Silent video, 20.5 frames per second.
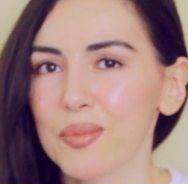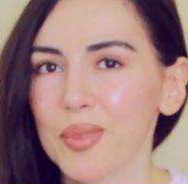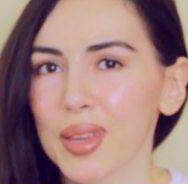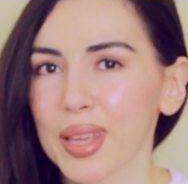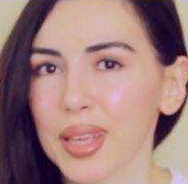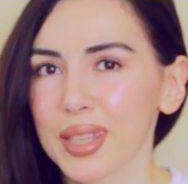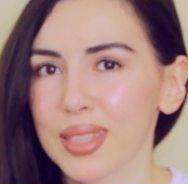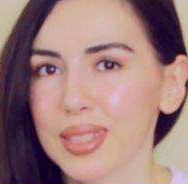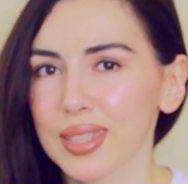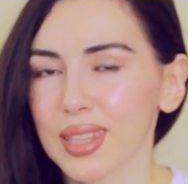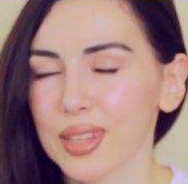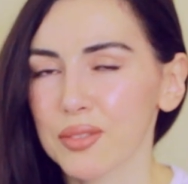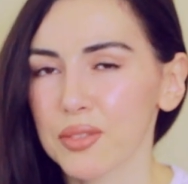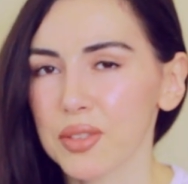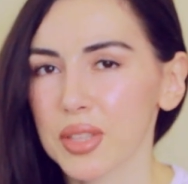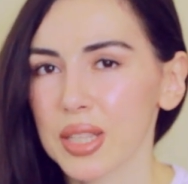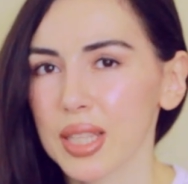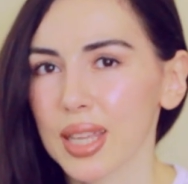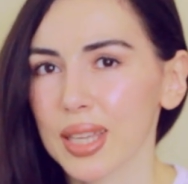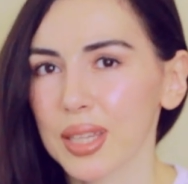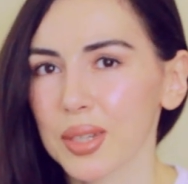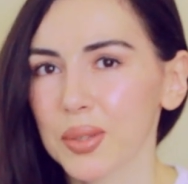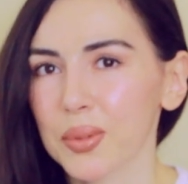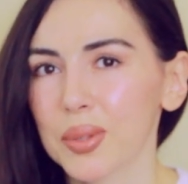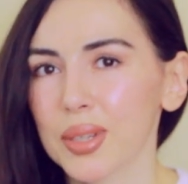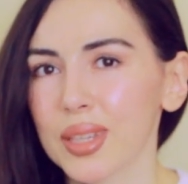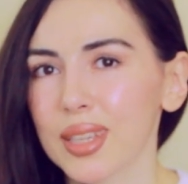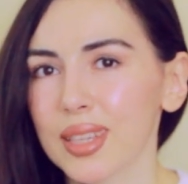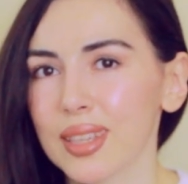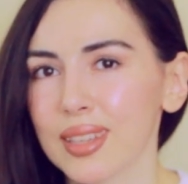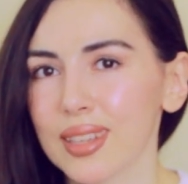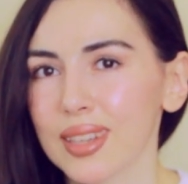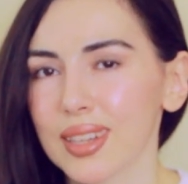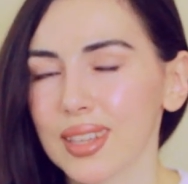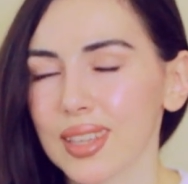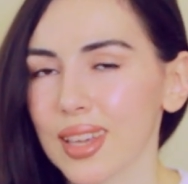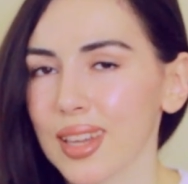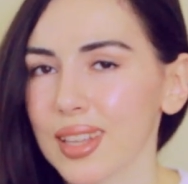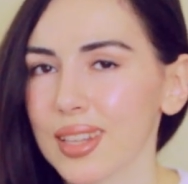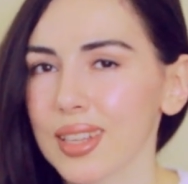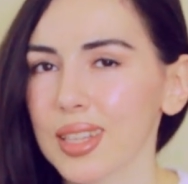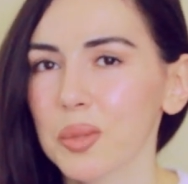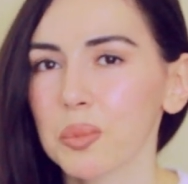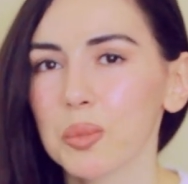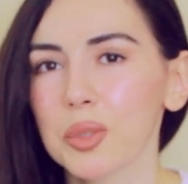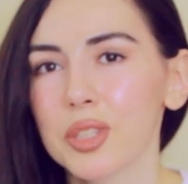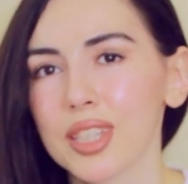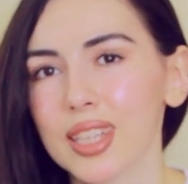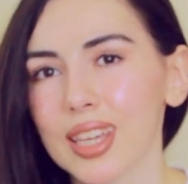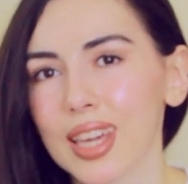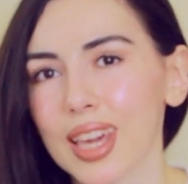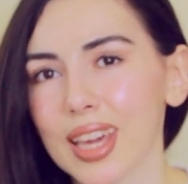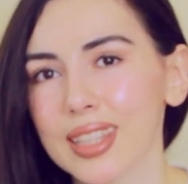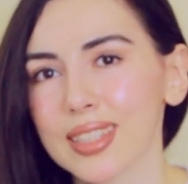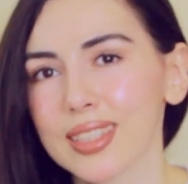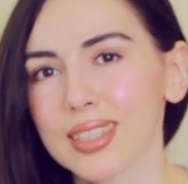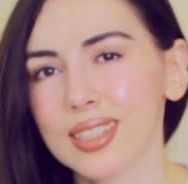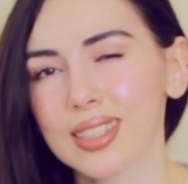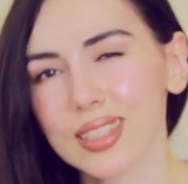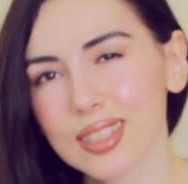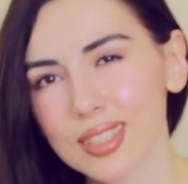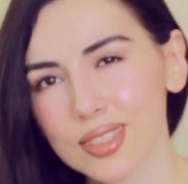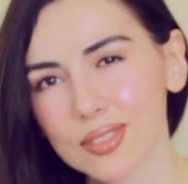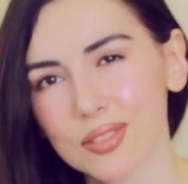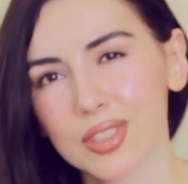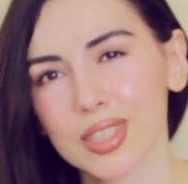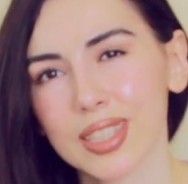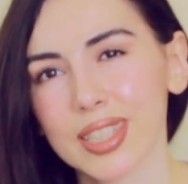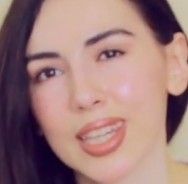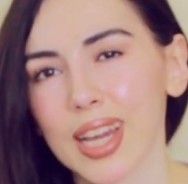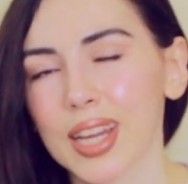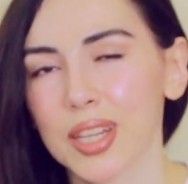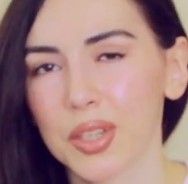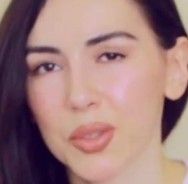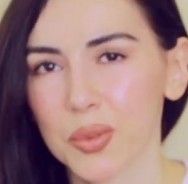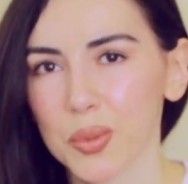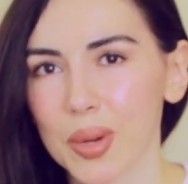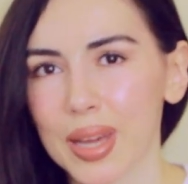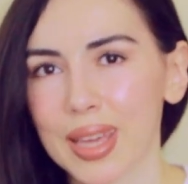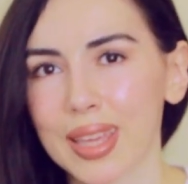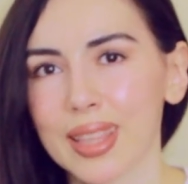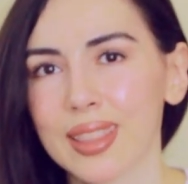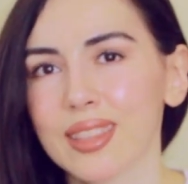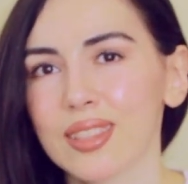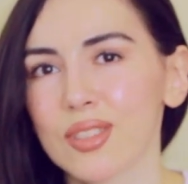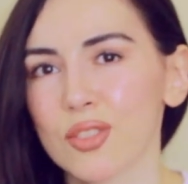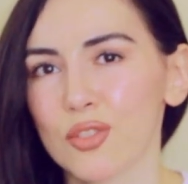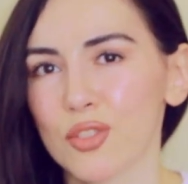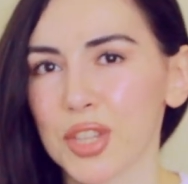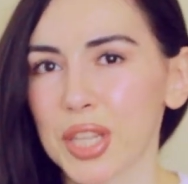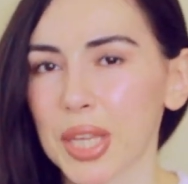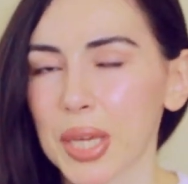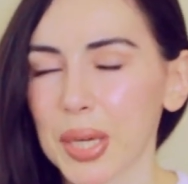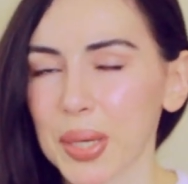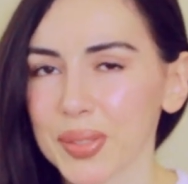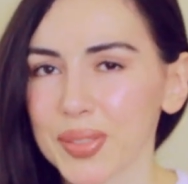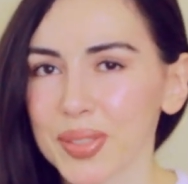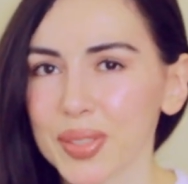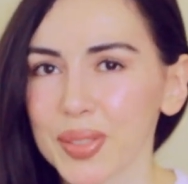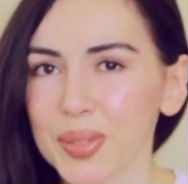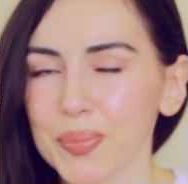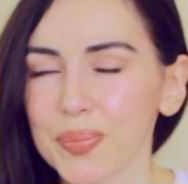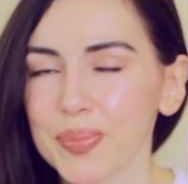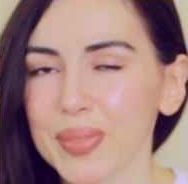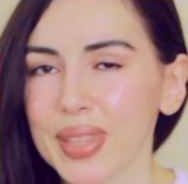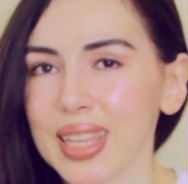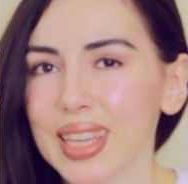because I feel like we, again, communicate in a different kind of way in these videos.